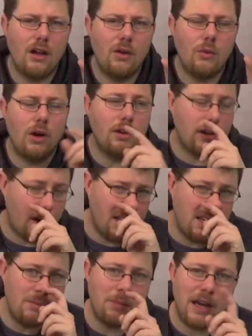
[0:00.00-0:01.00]
Well, no, I
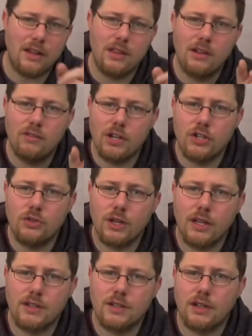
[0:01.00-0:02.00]
didn't back the original
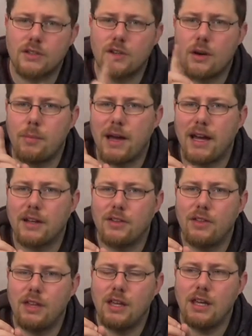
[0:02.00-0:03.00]
Kickstarter. I
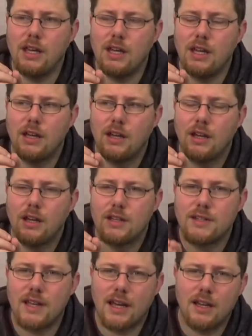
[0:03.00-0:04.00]
backed the
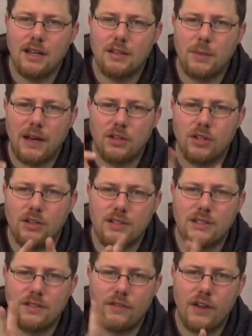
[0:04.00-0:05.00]
second expansion. This
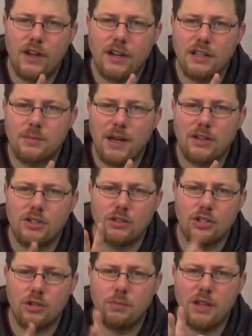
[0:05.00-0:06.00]
is the third expansion,
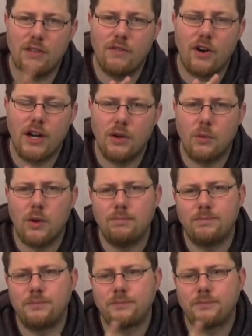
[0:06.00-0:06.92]
should be the final one.